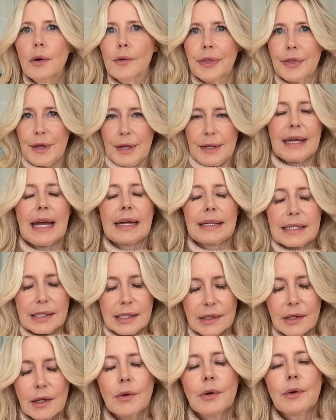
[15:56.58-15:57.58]
whole thing, yes,
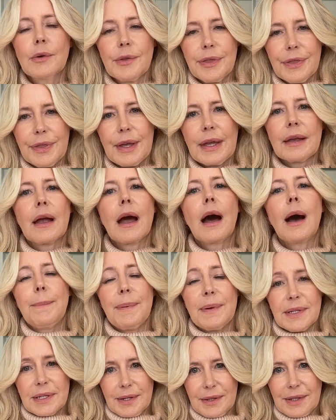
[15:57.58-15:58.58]
the whole thing up
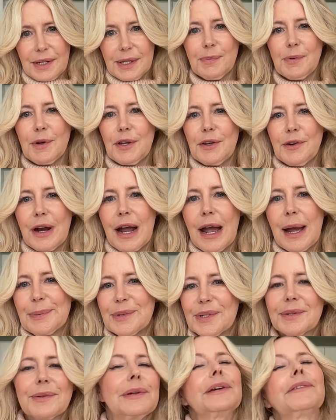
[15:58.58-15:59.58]
until this point, you're
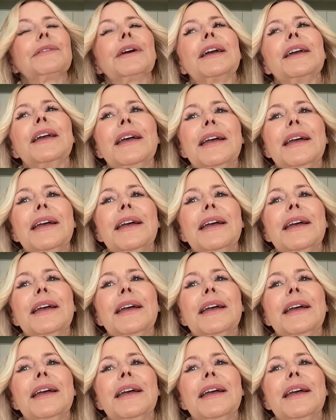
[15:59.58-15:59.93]
absolutely right,